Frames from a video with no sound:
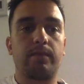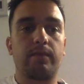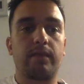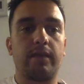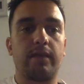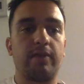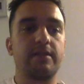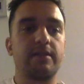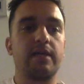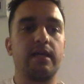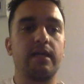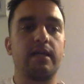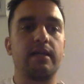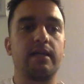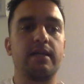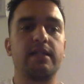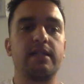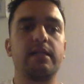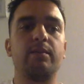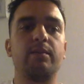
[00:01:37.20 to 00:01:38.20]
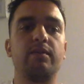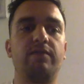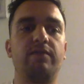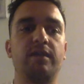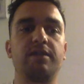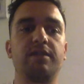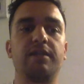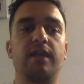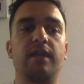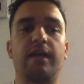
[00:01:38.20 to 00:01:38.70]
There is this simple
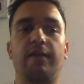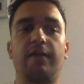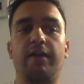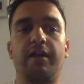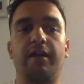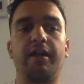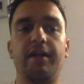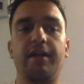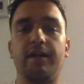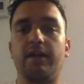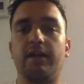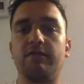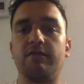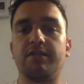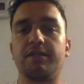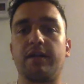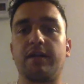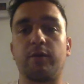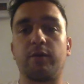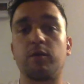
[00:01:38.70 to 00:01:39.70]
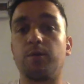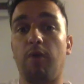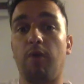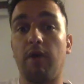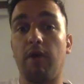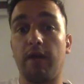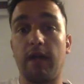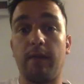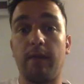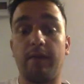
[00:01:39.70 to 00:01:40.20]
function I created here. I would just like to
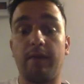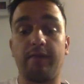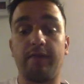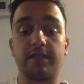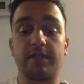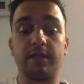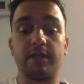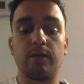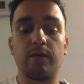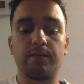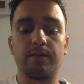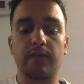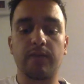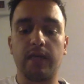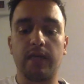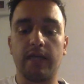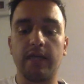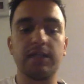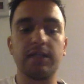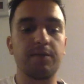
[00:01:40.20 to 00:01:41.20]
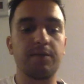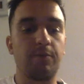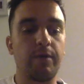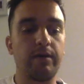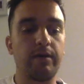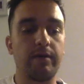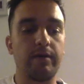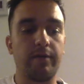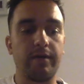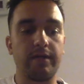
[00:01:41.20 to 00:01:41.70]
spawn an IPFS node. It is
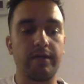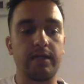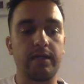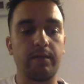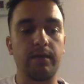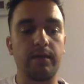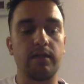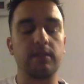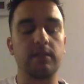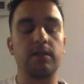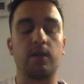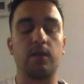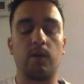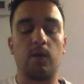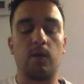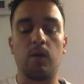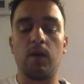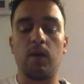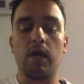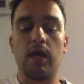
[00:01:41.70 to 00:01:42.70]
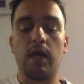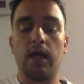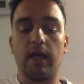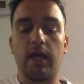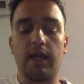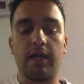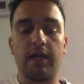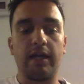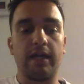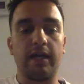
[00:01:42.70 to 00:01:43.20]
really simple. So
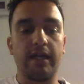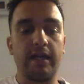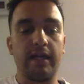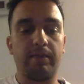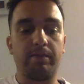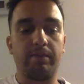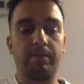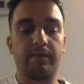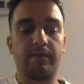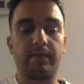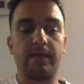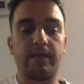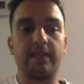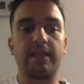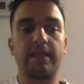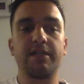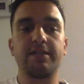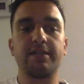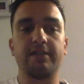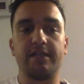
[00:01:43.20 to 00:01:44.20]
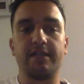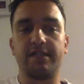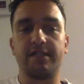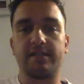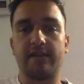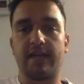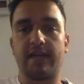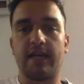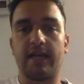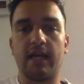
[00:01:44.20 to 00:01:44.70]
it essentially just
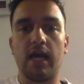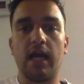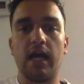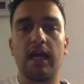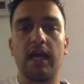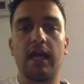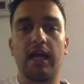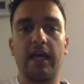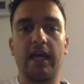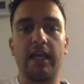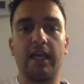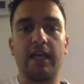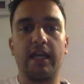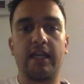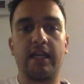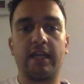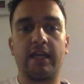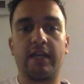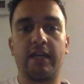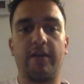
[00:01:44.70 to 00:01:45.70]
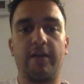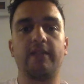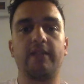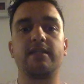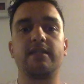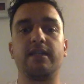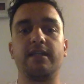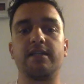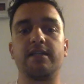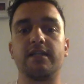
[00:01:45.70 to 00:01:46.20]
like creates
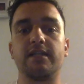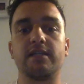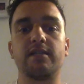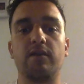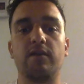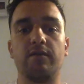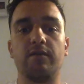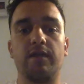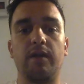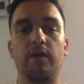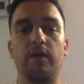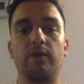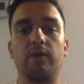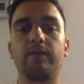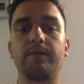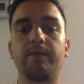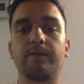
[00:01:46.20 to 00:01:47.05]
an instance of the node